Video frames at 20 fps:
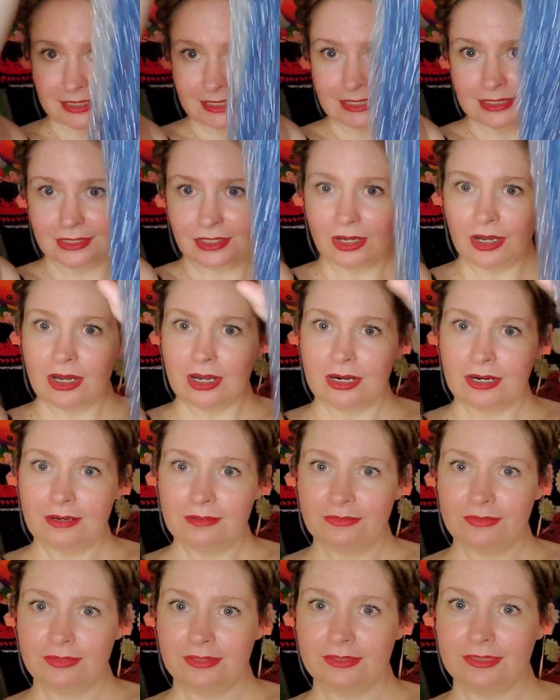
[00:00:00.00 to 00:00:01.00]

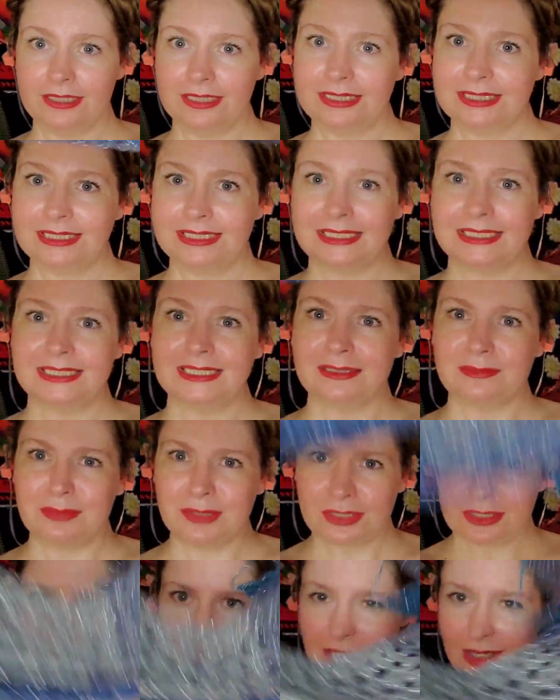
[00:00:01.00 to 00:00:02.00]
scarf. It's
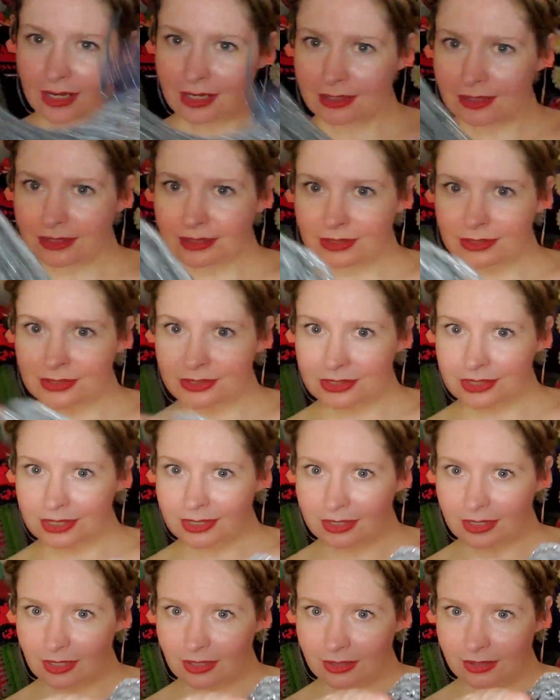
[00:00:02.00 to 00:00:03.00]
similar colors to
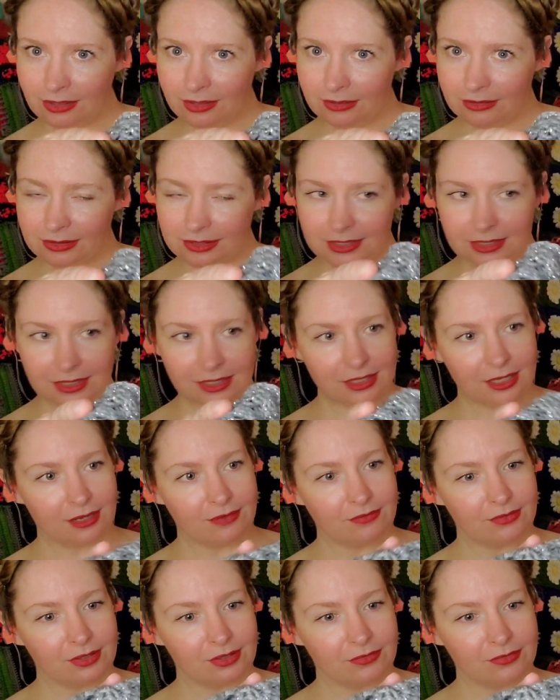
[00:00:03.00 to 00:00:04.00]
the
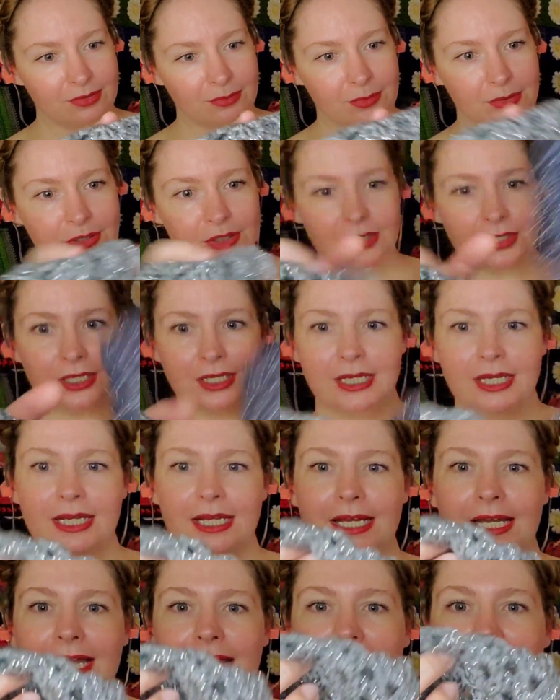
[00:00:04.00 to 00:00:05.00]
cover of the book,
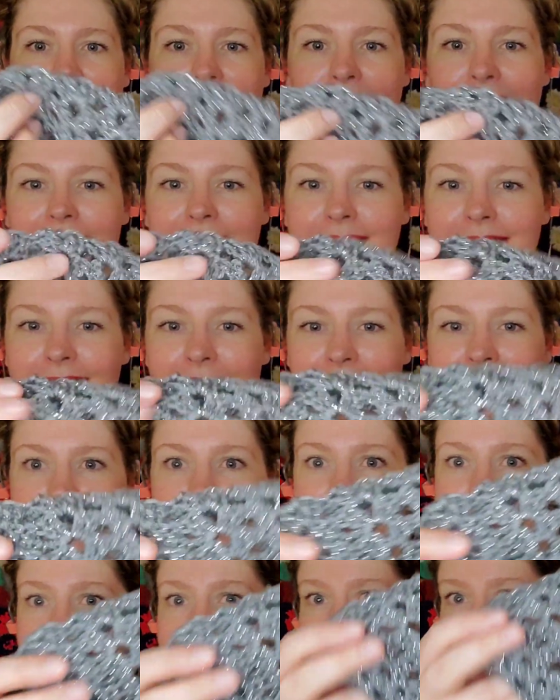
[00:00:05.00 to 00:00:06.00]
and it
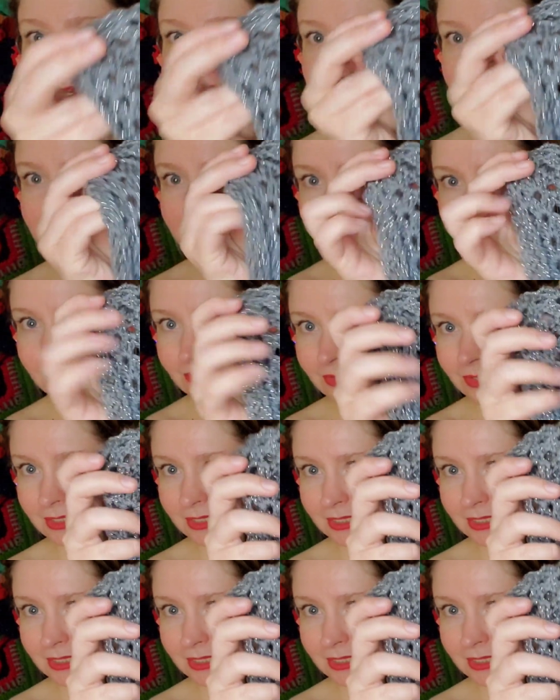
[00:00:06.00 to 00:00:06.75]
has lots of